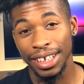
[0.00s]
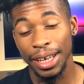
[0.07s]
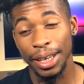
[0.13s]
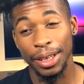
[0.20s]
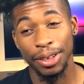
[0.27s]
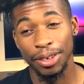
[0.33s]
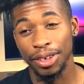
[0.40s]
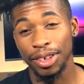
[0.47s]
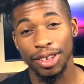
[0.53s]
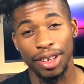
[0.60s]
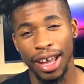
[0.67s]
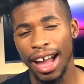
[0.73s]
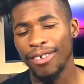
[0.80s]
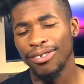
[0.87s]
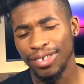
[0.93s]
and
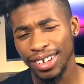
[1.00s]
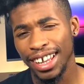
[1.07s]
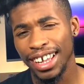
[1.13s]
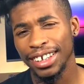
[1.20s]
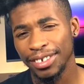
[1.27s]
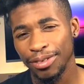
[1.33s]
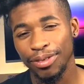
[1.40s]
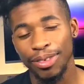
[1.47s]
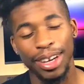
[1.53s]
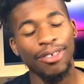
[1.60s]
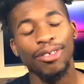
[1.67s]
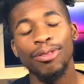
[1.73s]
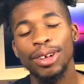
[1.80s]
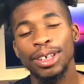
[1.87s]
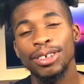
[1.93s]
I feel like
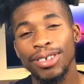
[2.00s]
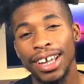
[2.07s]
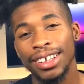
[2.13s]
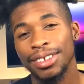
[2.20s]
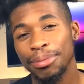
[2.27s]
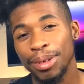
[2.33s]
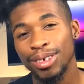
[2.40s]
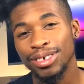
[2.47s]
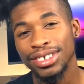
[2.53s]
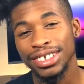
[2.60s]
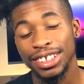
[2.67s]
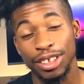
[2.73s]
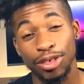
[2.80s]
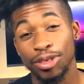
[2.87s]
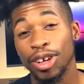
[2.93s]
whatever one you like the most,
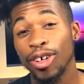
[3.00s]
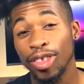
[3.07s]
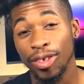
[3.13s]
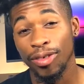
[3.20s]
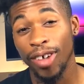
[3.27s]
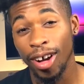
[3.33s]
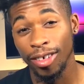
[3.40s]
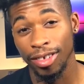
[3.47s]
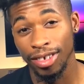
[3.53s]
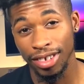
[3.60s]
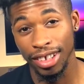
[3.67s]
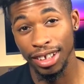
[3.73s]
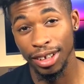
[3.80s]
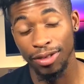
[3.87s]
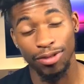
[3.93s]
you'll go the farthest
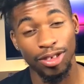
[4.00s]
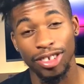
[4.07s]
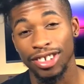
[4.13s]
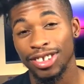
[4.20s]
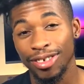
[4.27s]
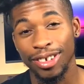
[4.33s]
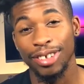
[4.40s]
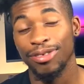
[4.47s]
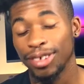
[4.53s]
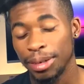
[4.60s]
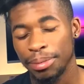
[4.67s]
in. If you're just doing it for the